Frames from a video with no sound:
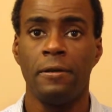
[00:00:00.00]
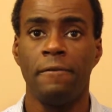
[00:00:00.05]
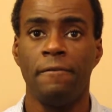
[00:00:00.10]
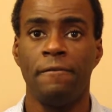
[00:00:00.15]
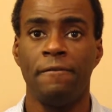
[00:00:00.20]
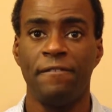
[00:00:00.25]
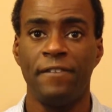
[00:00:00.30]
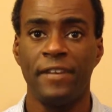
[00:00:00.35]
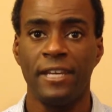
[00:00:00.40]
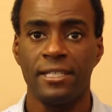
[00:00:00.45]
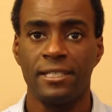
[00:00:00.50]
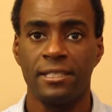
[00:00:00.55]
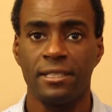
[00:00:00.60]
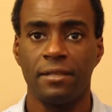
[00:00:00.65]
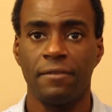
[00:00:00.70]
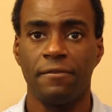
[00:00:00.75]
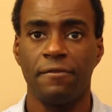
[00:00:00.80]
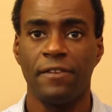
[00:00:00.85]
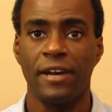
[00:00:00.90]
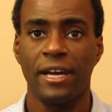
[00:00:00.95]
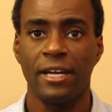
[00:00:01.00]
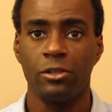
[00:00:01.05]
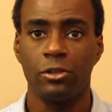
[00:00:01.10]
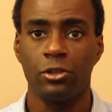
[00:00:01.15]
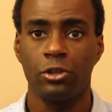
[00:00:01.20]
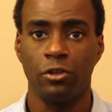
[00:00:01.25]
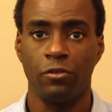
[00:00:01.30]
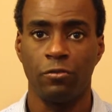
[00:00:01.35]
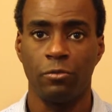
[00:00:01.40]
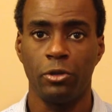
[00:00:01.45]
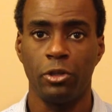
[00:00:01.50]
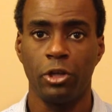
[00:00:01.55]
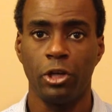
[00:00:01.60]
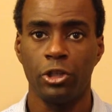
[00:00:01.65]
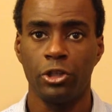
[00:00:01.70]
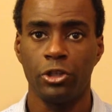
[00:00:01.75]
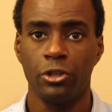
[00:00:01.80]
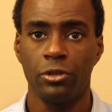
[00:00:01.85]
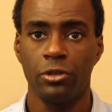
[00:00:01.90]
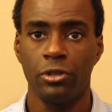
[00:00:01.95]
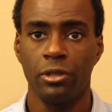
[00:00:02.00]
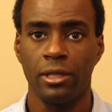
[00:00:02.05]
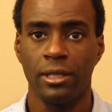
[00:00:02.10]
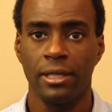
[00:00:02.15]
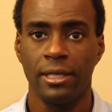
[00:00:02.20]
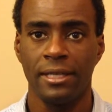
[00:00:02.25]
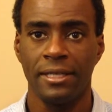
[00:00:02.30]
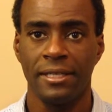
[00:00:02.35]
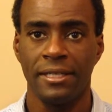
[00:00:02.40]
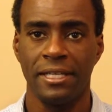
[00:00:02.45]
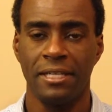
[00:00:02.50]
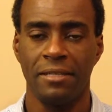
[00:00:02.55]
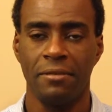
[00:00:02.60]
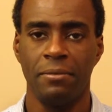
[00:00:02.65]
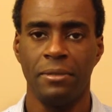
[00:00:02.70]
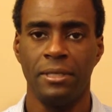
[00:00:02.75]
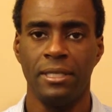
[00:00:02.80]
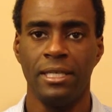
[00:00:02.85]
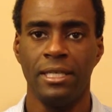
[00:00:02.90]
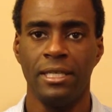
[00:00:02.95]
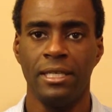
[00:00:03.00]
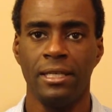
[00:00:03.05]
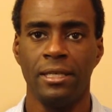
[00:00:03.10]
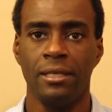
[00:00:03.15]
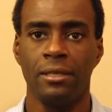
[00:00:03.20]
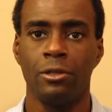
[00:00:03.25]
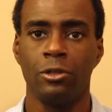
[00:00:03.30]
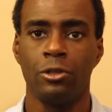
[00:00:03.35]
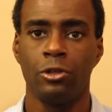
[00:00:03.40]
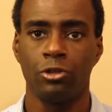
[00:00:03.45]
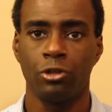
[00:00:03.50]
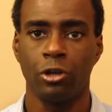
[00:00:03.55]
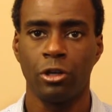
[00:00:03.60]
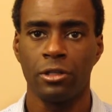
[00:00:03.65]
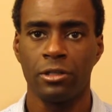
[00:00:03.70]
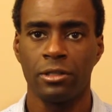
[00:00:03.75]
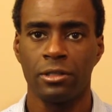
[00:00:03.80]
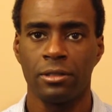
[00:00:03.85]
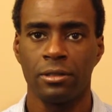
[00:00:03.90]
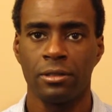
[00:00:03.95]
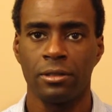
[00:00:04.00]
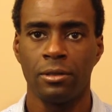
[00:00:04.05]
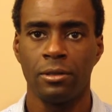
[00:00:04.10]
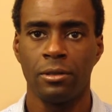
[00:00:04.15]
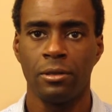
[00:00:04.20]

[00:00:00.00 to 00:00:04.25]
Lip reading: Fixed factors of production can be trucks